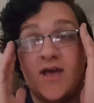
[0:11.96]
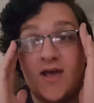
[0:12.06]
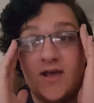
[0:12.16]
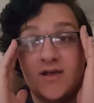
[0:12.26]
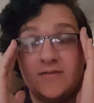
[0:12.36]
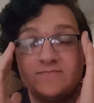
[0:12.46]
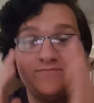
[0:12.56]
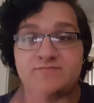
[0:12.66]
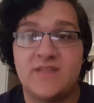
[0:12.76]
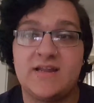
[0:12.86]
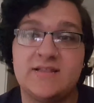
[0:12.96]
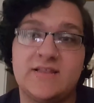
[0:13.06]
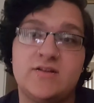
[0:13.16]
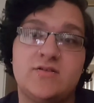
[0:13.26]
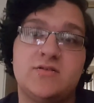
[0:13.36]
and a
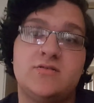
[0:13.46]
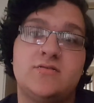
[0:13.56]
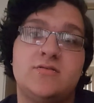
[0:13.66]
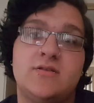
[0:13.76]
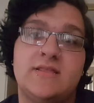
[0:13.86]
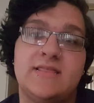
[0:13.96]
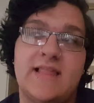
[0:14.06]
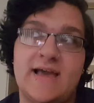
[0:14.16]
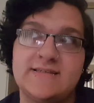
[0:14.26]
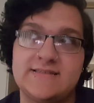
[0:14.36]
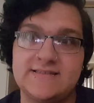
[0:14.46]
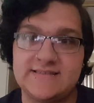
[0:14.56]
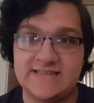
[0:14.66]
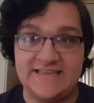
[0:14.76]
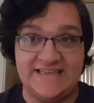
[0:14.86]
little
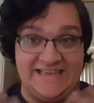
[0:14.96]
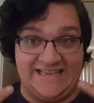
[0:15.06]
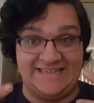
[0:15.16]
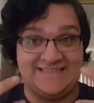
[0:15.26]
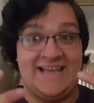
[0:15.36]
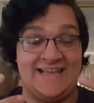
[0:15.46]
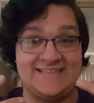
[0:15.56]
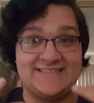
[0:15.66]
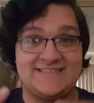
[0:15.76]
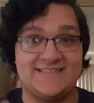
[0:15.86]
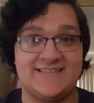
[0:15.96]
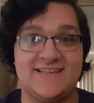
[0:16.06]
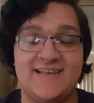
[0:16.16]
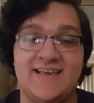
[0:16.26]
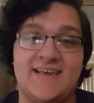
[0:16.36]
less intense
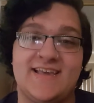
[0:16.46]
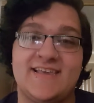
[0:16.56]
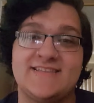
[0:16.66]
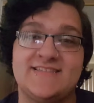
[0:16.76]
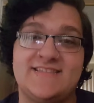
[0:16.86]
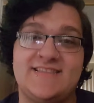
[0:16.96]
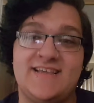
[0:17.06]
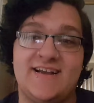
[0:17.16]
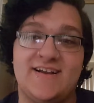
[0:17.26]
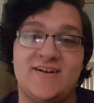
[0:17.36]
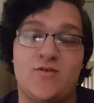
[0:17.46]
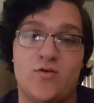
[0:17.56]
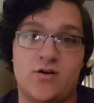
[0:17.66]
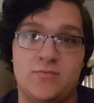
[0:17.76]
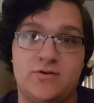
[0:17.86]
because they're
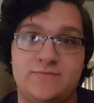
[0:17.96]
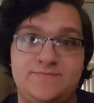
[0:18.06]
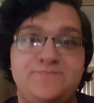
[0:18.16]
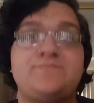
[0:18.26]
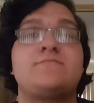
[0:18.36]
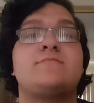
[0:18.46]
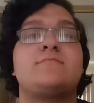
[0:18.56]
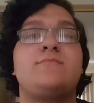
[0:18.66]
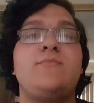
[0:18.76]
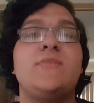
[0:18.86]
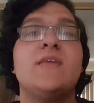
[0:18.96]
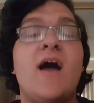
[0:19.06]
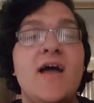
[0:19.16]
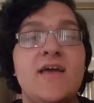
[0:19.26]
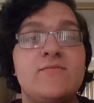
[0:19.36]
horrible.
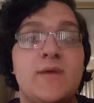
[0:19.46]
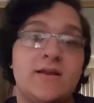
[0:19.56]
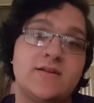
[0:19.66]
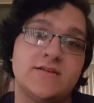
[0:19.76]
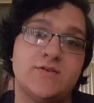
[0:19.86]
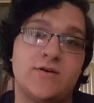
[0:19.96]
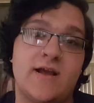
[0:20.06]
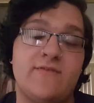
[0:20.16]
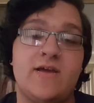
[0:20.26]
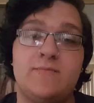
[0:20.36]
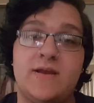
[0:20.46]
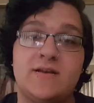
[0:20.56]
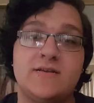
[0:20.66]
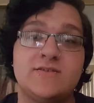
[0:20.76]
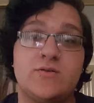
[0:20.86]
I have panic disorder. I've had
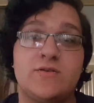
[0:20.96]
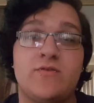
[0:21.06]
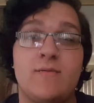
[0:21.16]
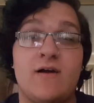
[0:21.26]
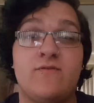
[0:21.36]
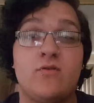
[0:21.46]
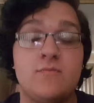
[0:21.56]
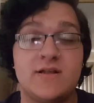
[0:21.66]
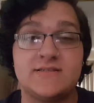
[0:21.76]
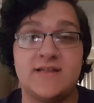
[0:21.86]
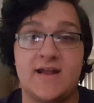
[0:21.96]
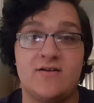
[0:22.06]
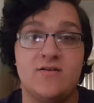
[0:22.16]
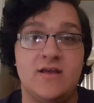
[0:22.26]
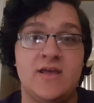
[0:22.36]
panic disorder for about 4 months now.